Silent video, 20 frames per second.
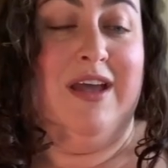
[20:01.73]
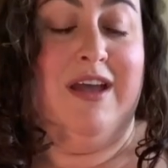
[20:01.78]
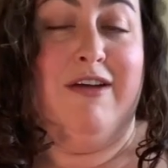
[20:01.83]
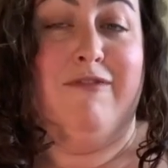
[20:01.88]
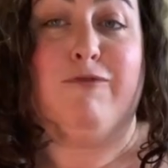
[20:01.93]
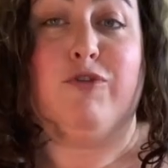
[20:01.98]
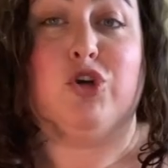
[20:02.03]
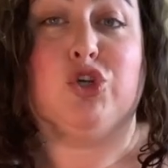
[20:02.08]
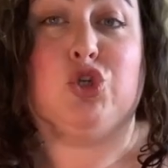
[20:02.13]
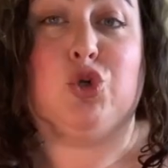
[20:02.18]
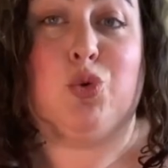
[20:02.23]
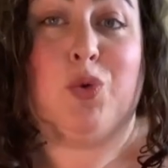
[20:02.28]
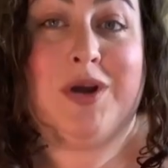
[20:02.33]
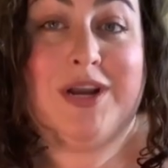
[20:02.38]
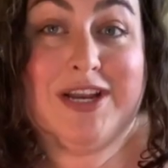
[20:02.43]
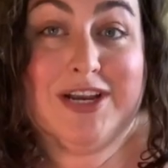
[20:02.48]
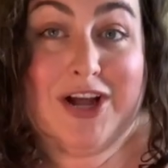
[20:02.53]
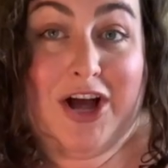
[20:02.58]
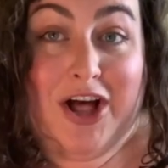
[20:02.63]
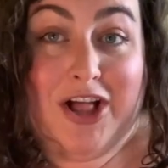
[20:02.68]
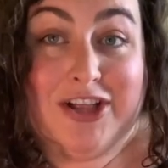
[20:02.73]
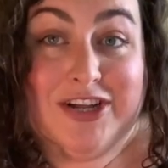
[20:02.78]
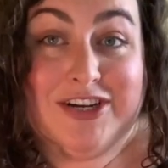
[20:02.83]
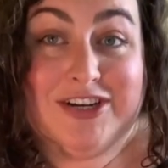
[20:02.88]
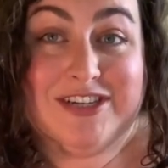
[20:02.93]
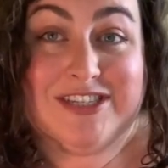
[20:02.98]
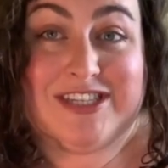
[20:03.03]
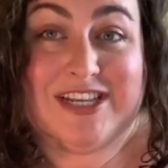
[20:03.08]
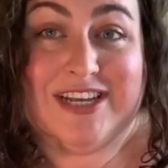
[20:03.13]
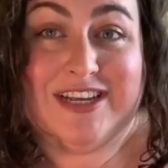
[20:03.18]
for
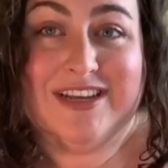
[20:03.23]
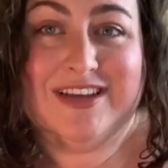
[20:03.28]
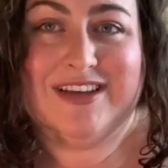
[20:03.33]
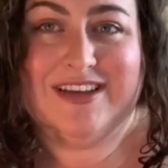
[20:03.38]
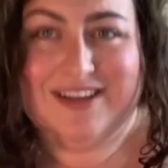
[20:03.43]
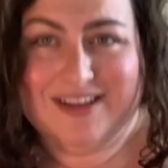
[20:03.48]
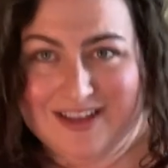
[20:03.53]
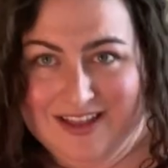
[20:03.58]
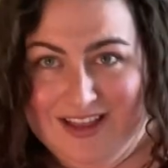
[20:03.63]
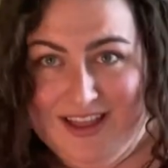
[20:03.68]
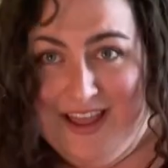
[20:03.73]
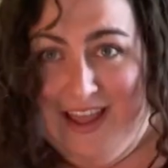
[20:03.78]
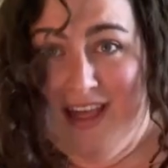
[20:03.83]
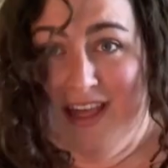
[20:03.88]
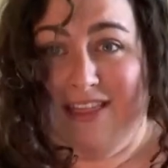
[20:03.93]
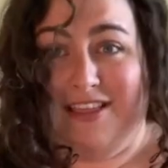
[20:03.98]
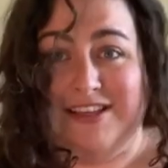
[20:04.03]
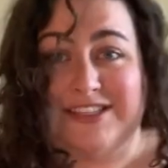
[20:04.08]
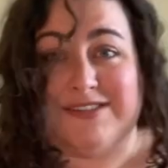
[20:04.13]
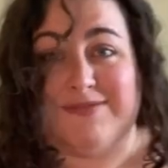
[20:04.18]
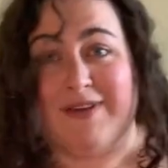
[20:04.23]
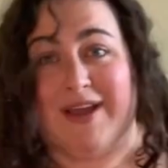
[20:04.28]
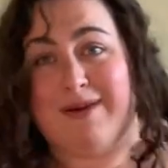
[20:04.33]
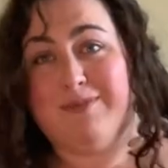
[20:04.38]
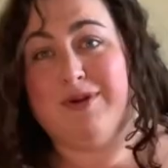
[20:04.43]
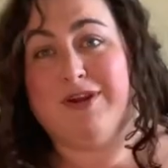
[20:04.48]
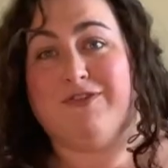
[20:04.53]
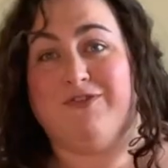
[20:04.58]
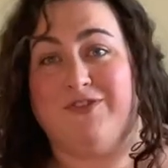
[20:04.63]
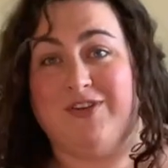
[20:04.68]
$20, this
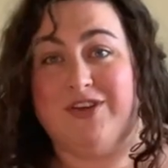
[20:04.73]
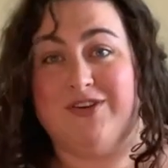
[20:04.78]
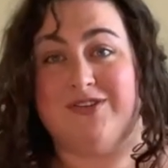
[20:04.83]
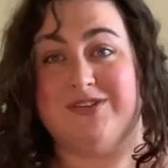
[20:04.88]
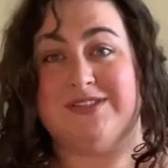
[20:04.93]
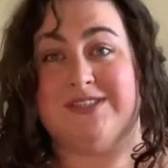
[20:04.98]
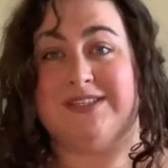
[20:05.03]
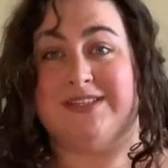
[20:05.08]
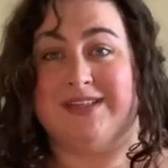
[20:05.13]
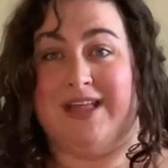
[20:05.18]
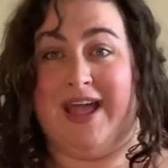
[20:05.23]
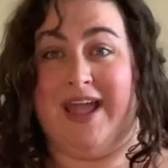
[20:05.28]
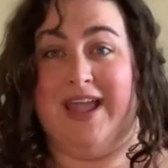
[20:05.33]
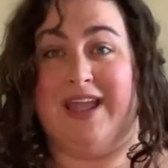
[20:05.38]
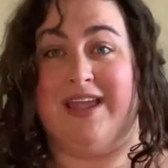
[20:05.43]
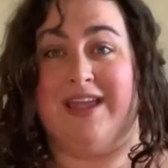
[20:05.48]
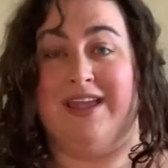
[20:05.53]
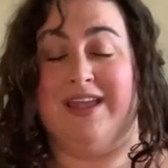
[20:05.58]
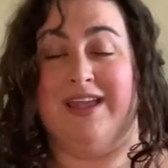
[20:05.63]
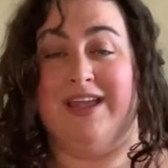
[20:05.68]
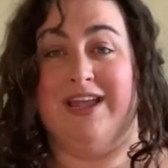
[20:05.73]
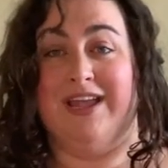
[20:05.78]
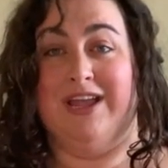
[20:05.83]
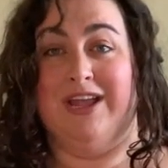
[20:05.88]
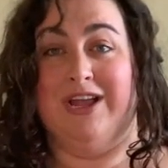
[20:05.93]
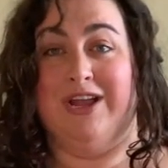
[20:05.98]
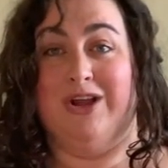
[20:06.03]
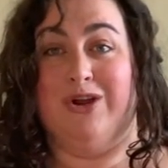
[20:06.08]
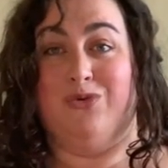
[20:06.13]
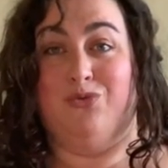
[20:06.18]
fabric feels like
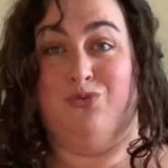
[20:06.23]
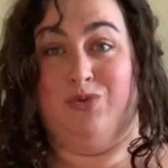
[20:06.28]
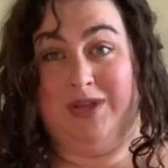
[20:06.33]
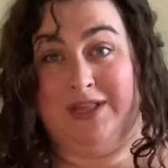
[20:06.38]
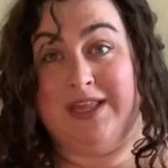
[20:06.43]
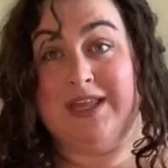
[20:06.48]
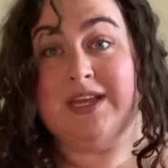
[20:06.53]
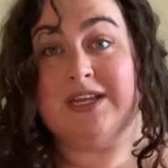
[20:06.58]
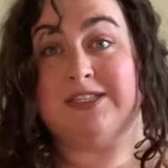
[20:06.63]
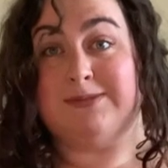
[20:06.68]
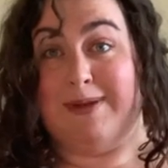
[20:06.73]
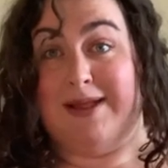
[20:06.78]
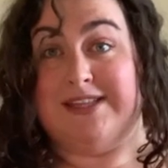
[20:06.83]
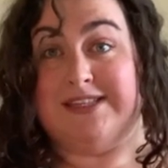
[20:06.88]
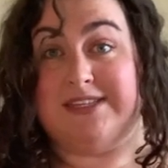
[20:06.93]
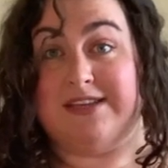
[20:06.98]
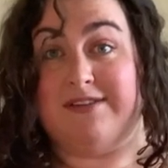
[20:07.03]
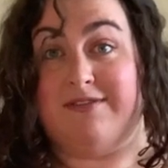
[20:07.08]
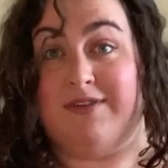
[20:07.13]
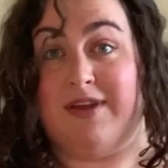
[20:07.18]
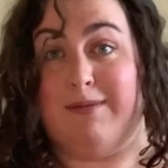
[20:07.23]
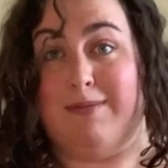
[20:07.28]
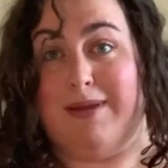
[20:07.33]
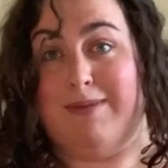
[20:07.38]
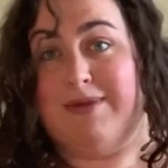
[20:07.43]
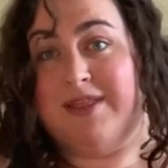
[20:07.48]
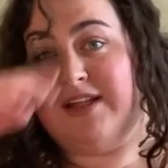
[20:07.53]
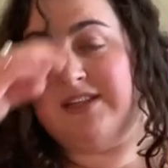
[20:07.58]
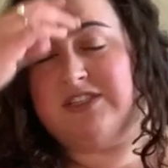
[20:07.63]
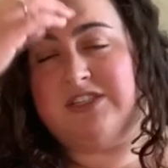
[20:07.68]
really expensive. And
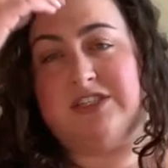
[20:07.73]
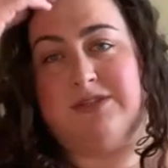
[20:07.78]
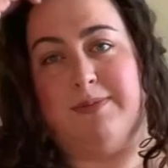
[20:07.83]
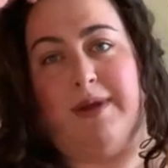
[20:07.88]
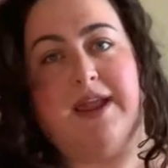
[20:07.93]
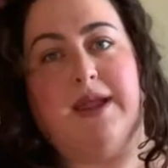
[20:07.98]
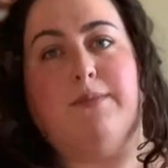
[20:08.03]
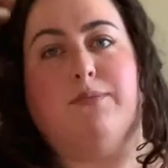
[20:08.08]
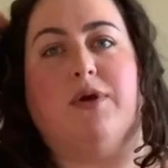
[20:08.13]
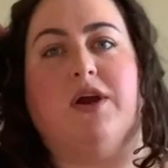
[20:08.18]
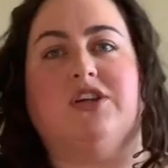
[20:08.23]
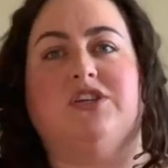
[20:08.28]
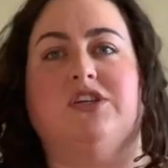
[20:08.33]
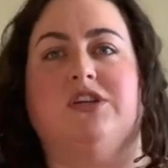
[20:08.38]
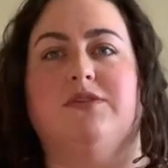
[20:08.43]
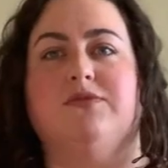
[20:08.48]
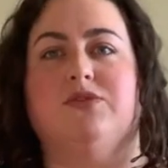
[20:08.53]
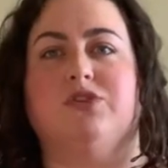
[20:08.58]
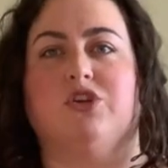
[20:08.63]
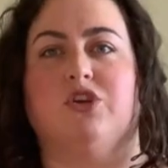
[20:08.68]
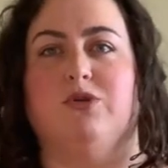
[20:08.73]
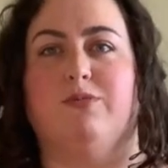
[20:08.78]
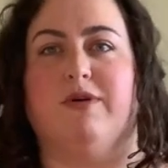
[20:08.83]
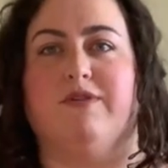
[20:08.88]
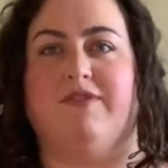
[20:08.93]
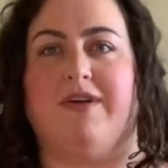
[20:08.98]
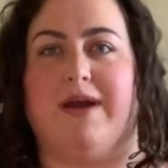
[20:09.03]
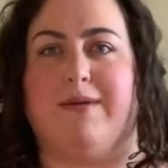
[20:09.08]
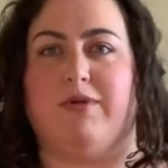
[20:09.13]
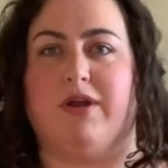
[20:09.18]
maybe that's just my impression of scuba
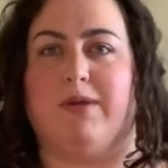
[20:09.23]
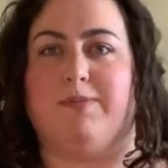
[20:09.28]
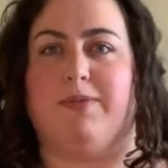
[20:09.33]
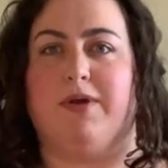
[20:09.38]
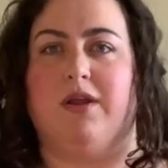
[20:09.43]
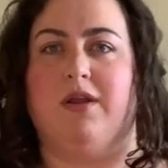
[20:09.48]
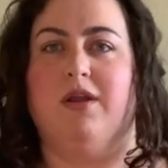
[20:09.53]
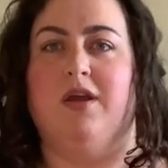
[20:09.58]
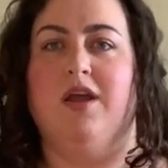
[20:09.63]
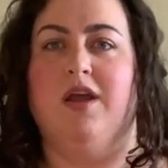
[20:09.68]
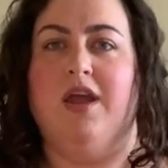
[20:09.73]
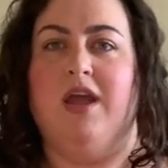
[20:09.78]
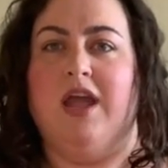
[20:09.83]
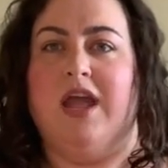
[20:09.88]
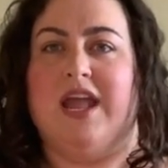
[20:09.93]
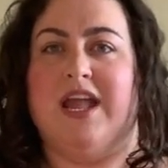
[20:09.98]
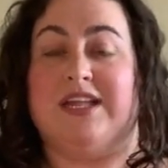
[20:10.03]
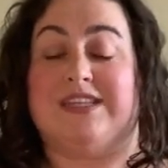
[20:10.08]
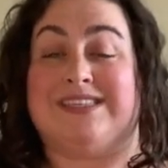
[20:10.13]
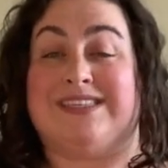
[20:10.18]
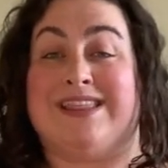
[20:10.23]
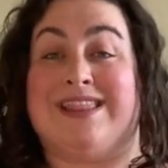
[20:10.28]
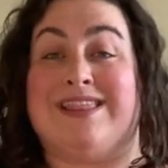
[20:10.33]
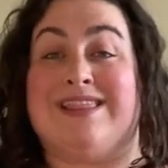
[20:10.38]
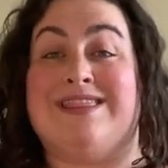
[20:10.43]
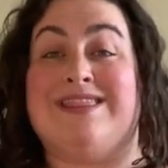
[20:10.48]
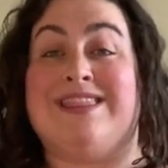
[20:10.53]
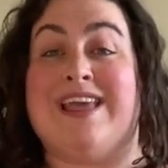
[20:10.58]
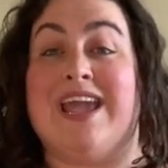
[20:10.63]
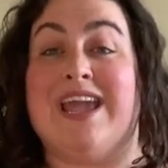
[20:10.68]
fabric, but it's
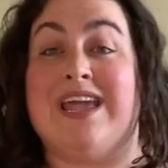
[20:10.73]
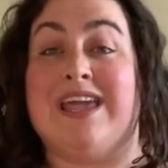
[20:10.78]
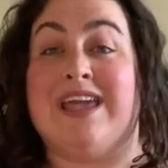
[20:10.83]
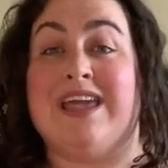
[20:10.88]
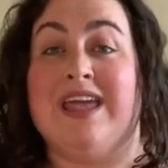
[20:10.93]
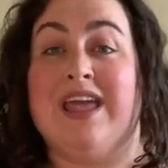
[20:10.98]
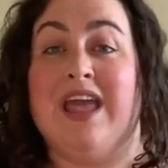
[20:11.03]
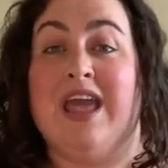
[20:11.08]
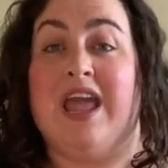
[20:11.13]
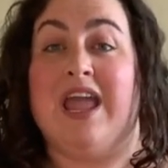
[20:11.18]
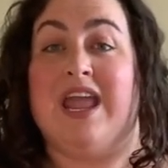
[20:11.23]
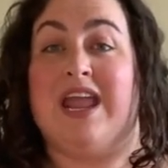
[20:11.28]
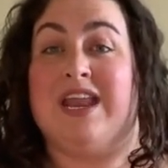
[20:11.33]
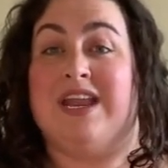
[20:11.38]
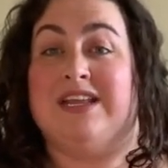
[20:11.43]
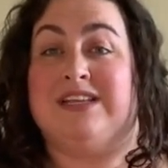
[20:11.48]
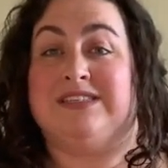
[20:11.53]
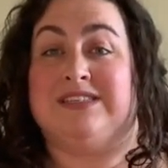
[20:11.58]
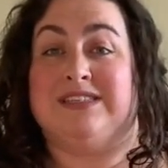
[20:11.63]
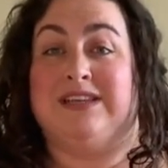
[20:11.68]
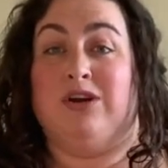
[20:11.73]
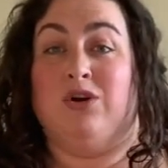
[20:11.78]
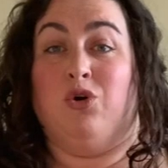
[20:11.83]
thick. It is